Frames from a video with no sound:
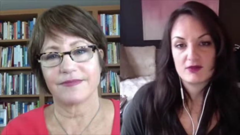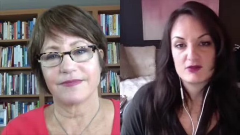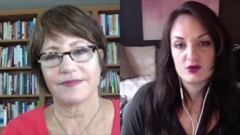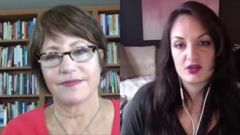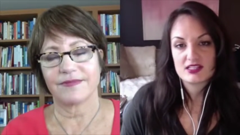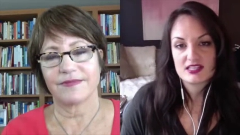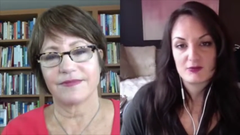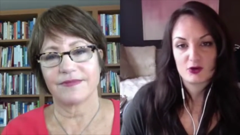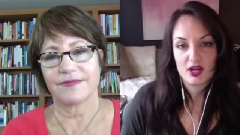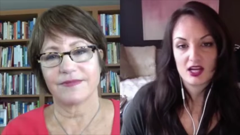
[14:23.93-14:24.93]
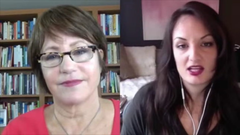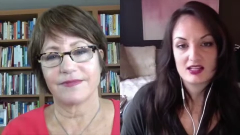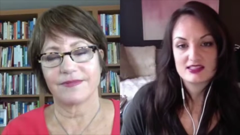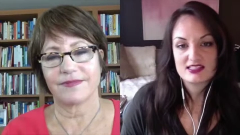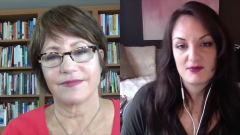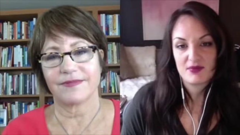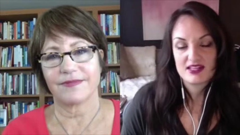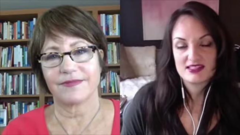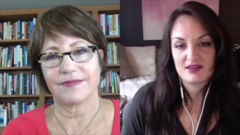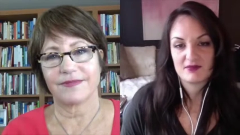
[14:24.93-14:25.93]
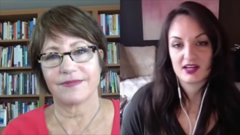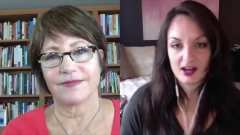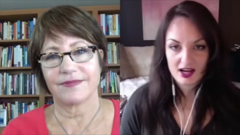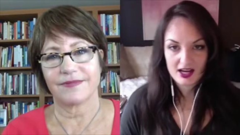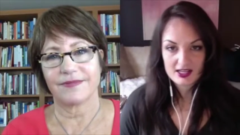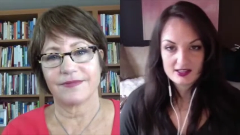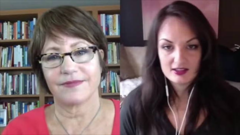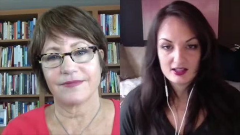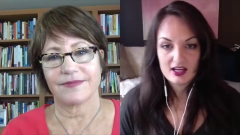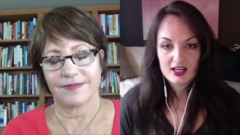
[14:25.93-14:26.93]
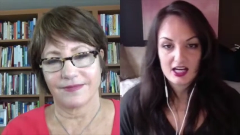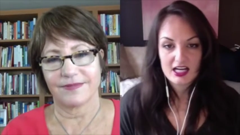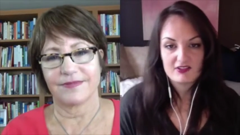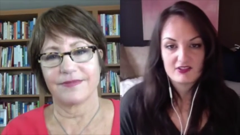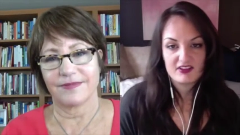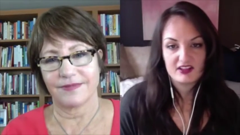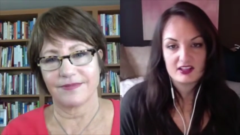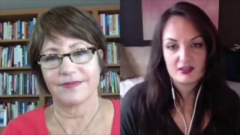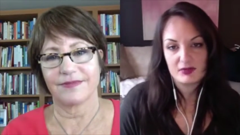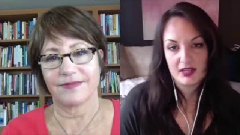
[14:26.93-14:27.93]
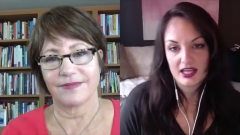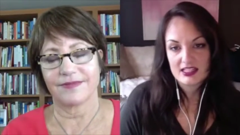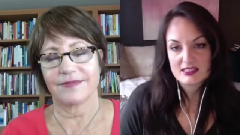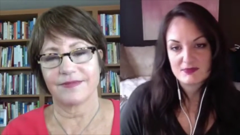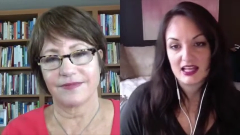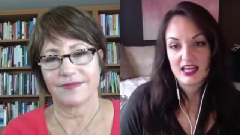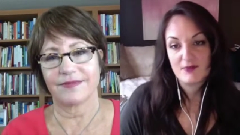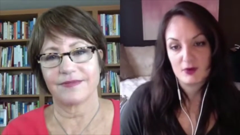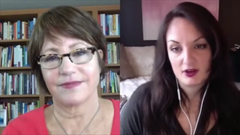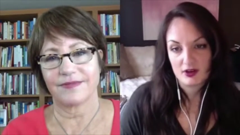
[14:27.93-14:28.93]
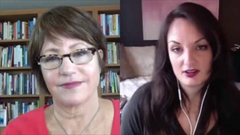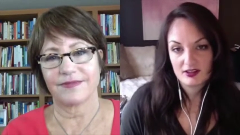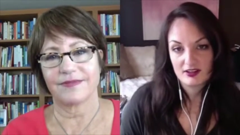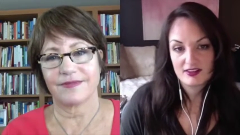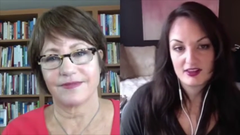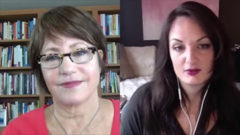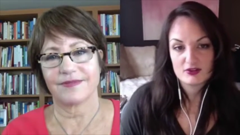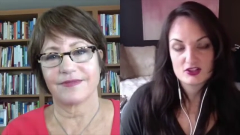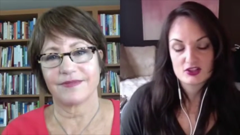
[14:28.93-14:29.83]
Speaker 1: what I'm doing is I'm creating a step by step guide, kind of a fill in the blanks playbook that will